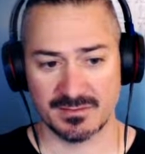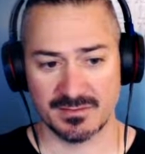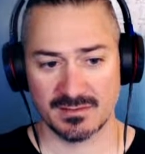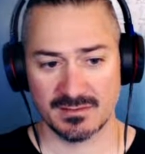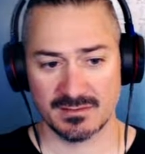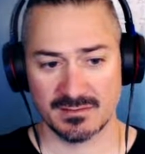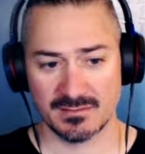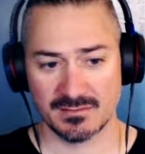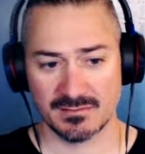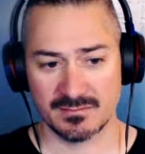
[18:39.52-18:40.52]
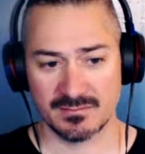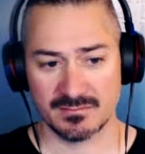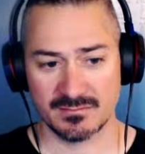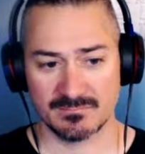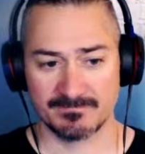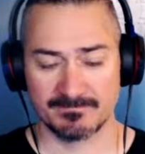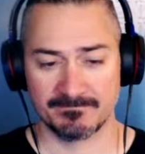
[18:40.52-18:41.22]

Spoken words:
[no speech]